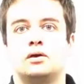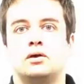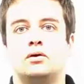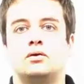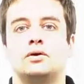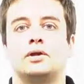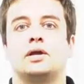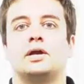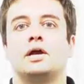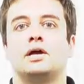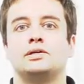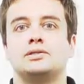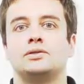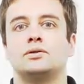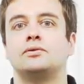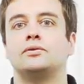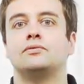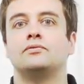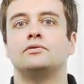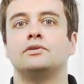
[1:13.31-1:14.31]
Okay guys,
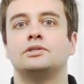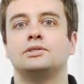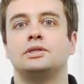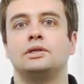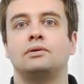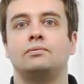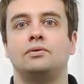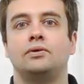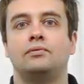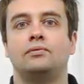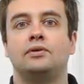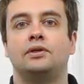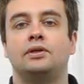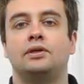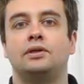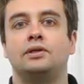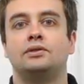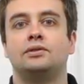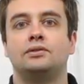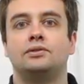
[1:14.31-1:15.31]
so the first thing we really
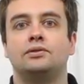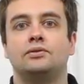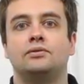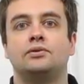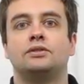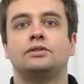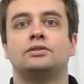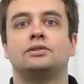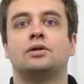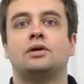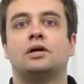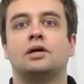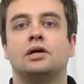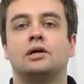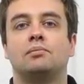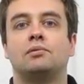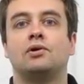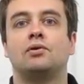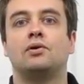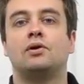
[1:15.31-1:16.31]
need to do is talk
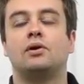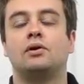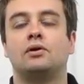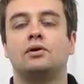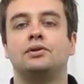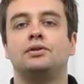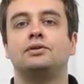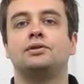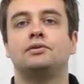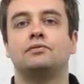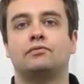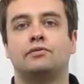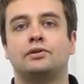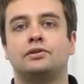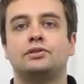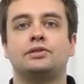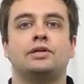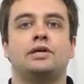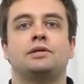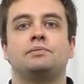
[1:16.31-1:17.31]
about all the
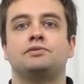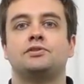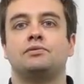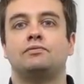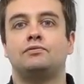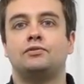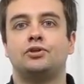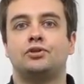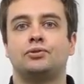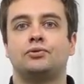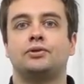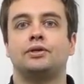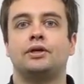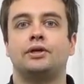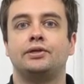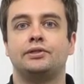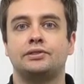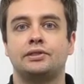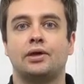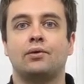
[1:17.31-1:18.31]
different types of visual
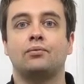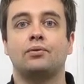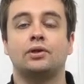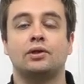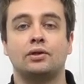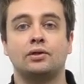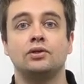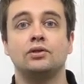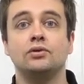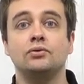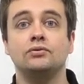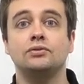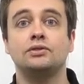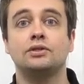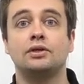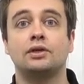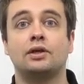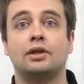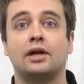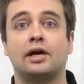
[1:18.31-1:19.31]
aids that we can use
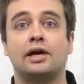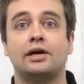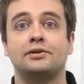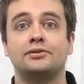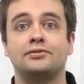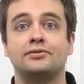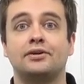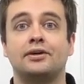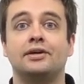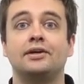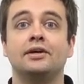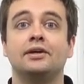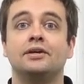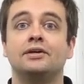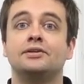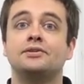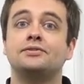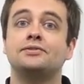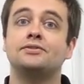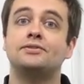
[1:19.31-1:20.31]
in class, right?
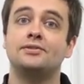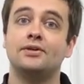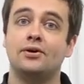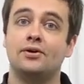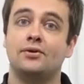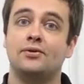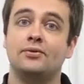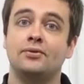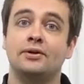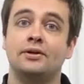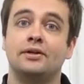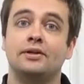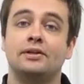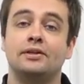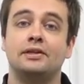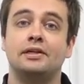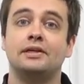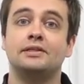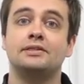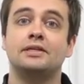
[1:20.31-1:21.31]
So
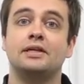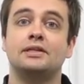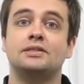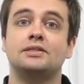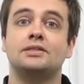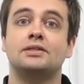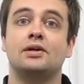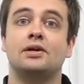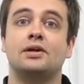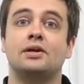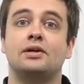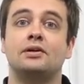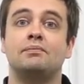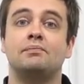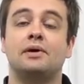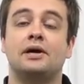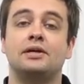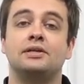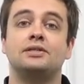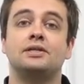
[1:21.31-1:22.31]
let's get
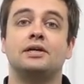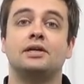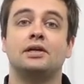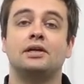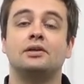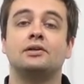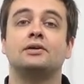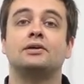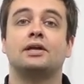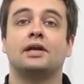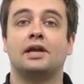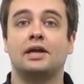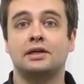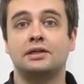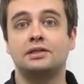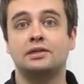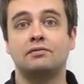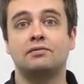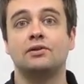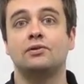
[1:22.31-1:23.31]
started by taking a look at
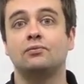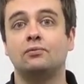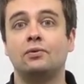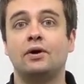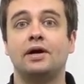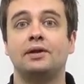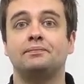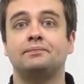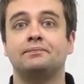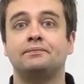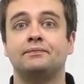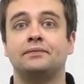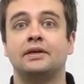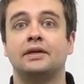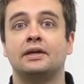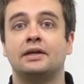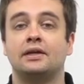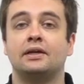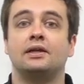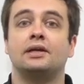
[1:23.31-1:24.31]
activity 1.
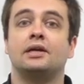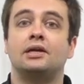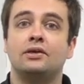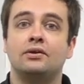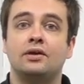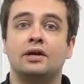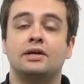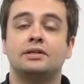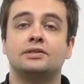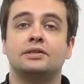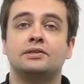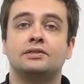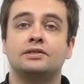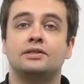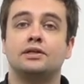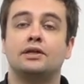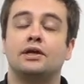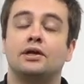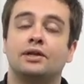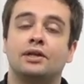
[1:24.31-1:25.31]
Now you guys can
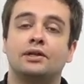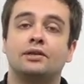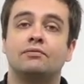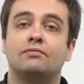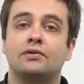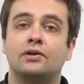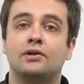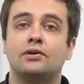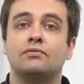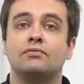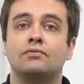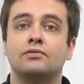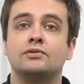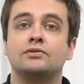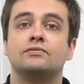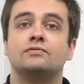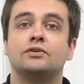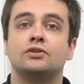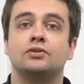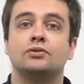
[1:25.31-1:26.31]
see there that the very
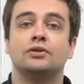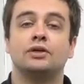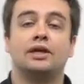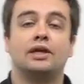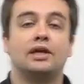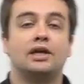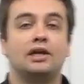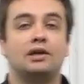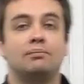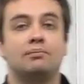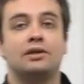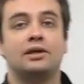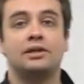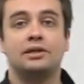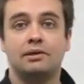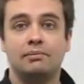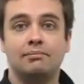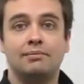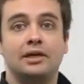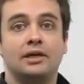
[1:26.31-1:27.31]
first visual aim
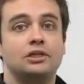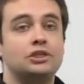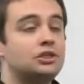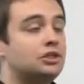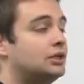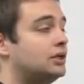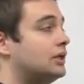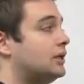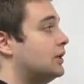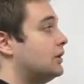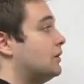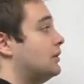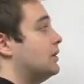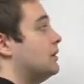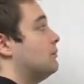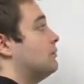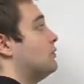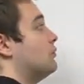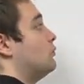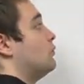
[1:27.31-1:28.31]
that they mention here, number